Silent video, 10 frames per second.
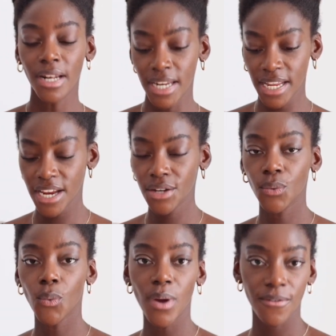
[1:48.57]

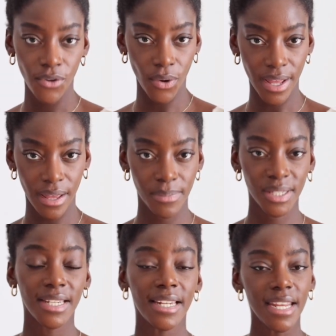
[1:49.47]
lead with your
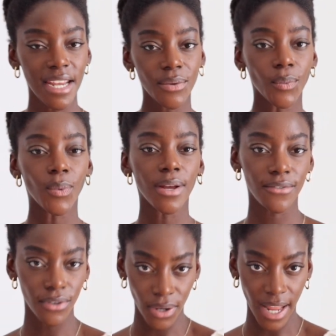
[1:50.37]
hips, lead
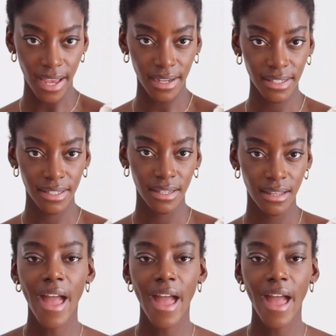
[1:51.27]
with your legs.